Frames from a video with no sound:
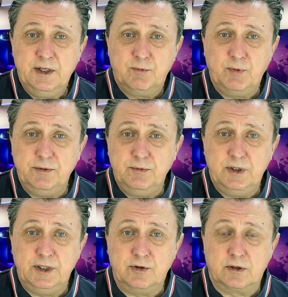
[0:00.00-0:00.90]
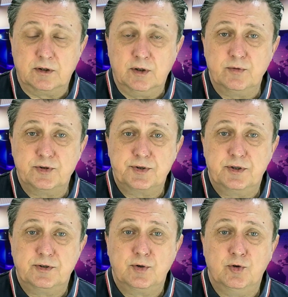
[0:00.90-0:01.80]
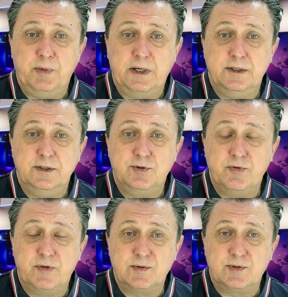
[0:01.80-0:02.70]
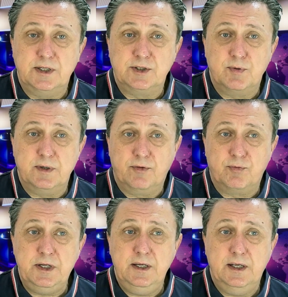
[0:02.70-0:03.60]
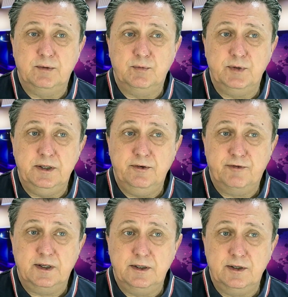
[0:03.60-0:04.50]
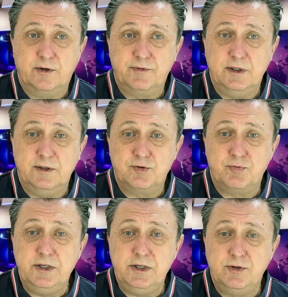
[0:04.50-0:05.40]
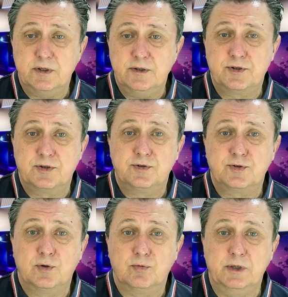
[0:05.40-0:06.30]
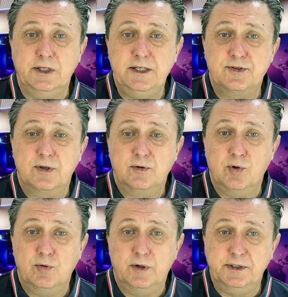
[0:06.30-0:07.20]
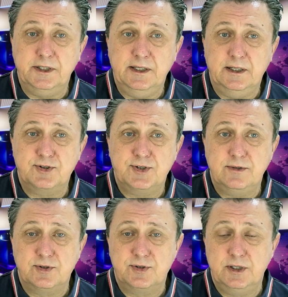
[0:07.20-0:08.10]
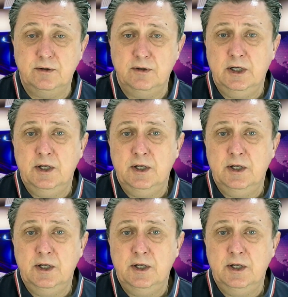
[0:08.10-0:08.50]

When it got launched, so back in 2023, and we finally got the 3 tokens so released, go on the exchanges here.